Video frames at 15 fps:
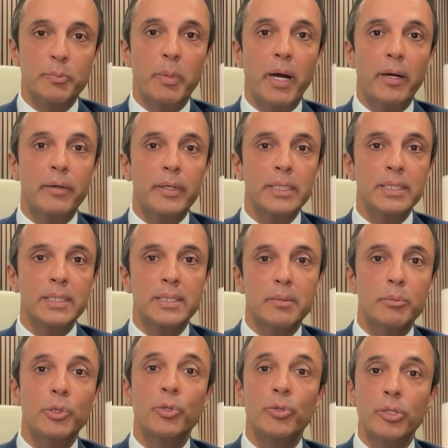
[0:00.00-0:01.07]
expiring
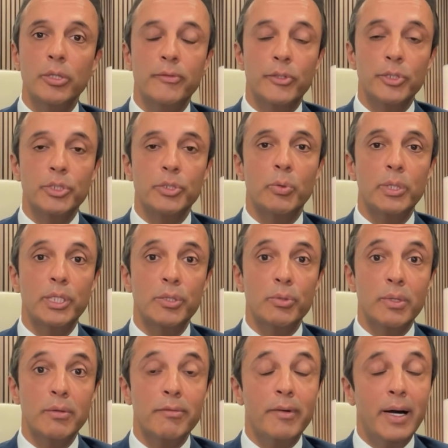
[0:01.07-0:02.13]
December 31st,
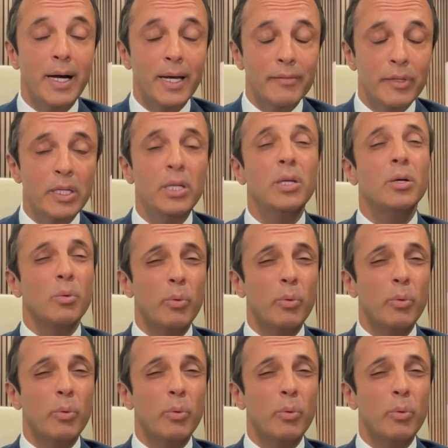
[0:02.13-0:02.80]
2025,